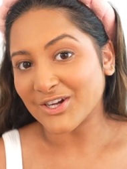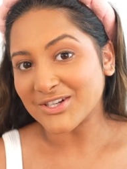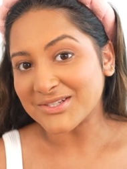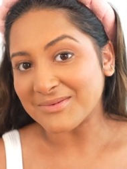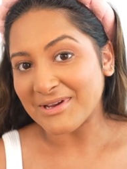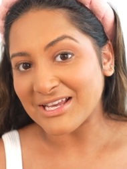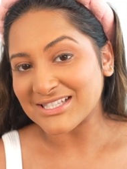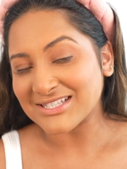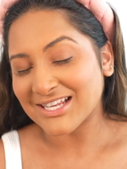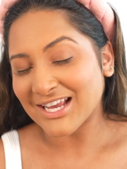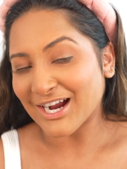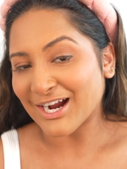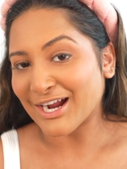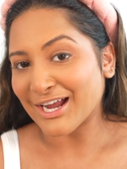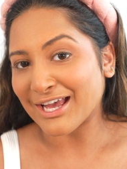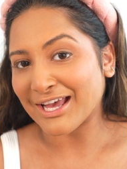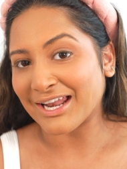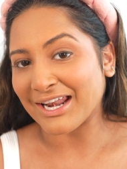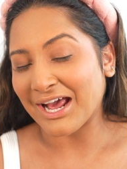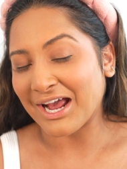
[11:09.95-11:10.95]
on to mascara,
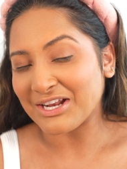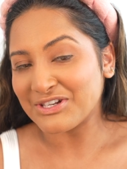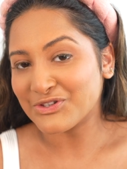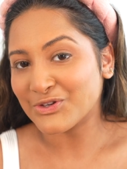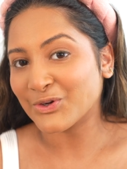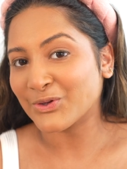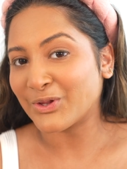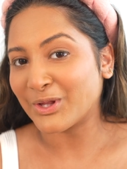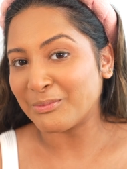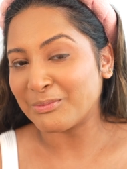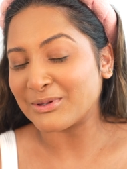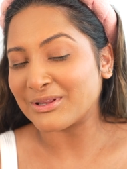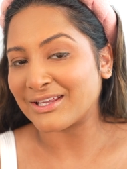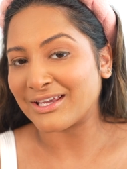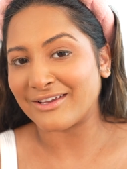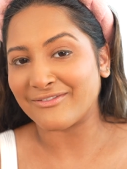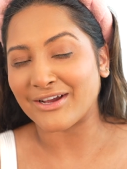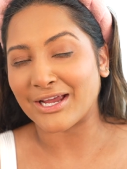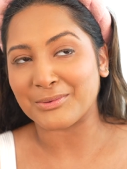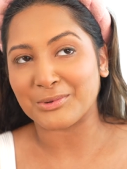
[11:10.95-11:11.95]
and I truly
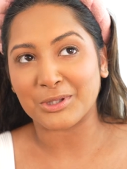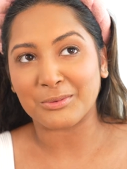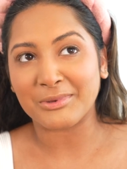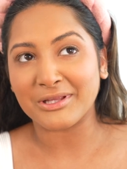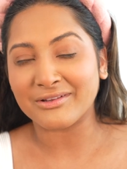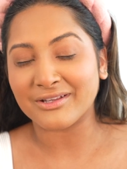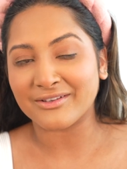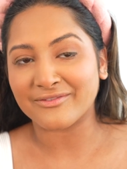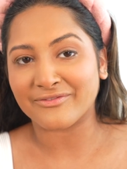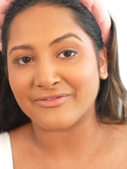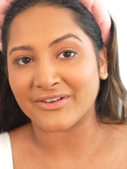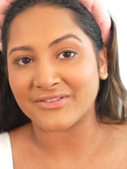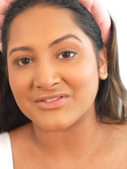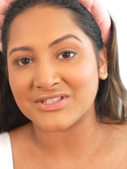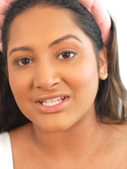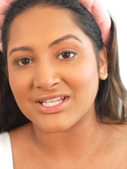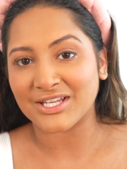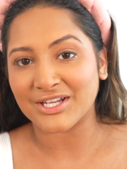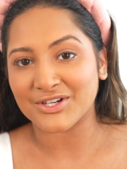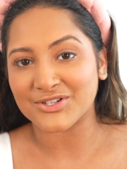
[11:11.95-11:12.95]
believe I'm gonna be like
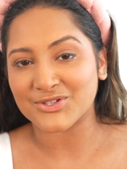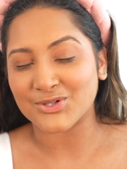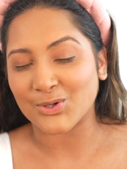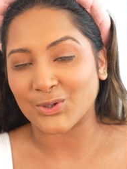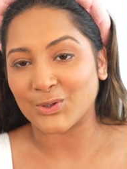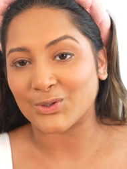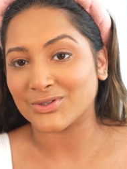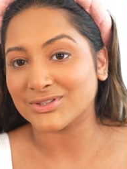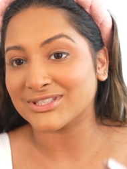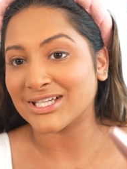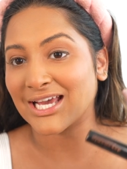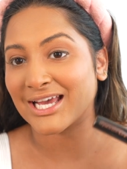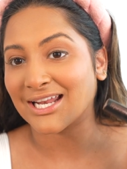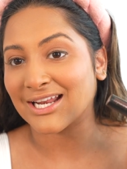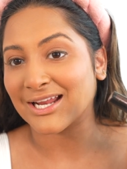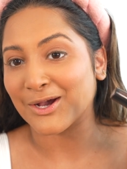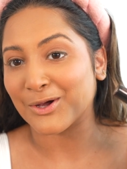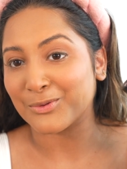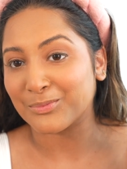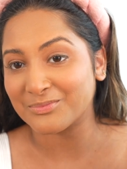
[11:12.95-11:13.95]
fifty years old
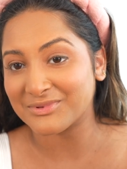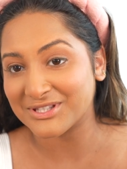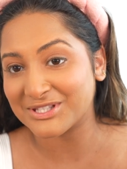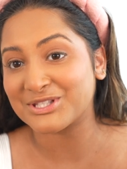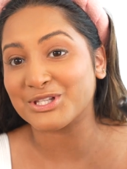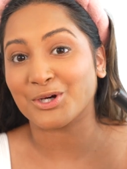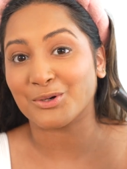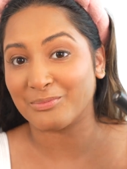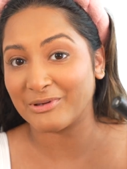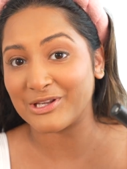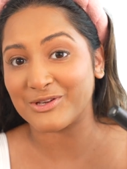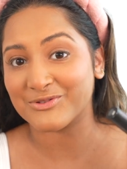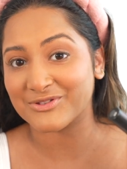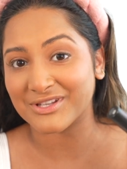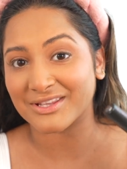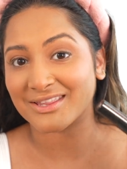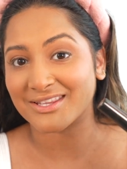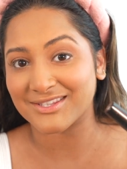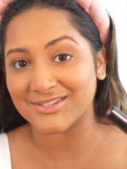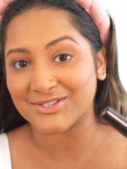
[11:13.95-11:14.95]
and I'll still be
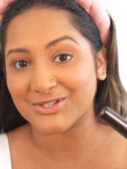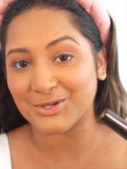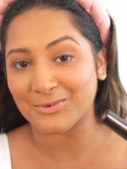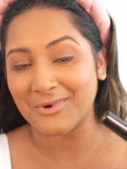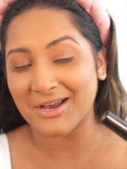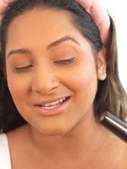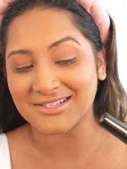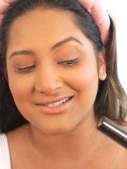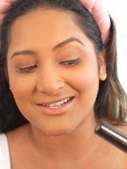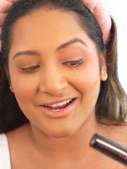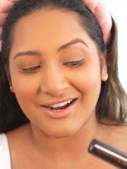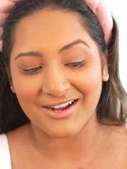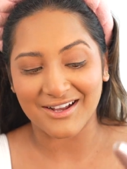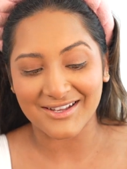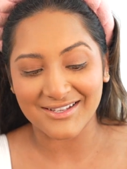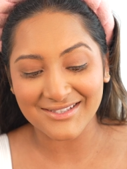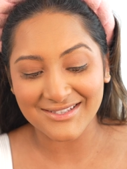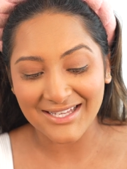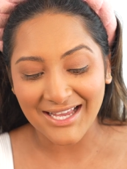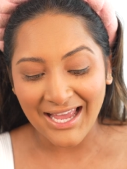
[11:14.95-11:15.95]
using these two
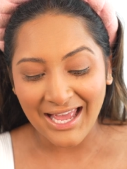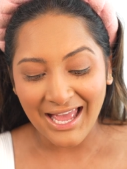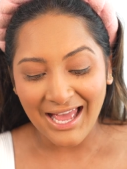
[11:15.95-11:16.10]
mascaras.